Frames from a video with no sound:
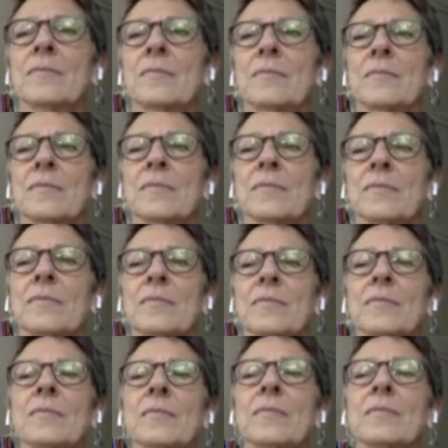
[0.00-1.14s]

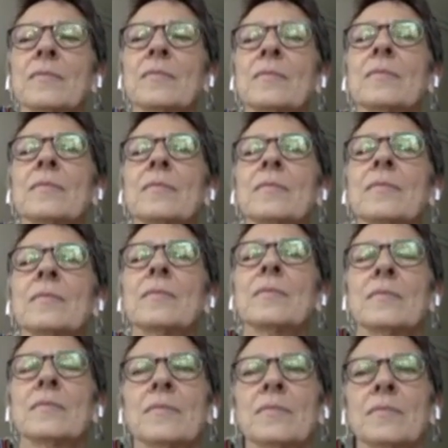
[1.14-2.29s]

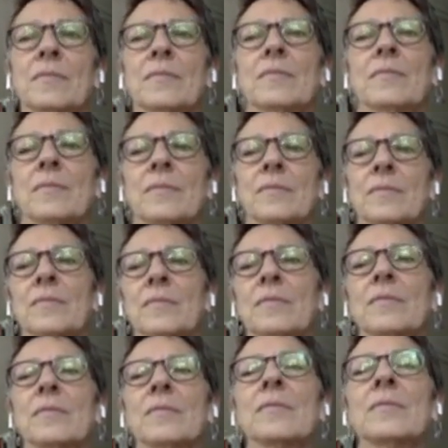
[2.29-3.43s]

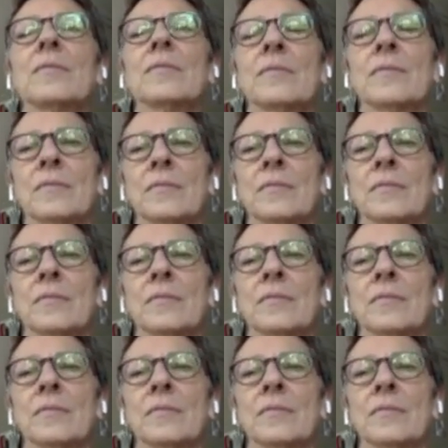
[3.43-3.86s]
[no speech]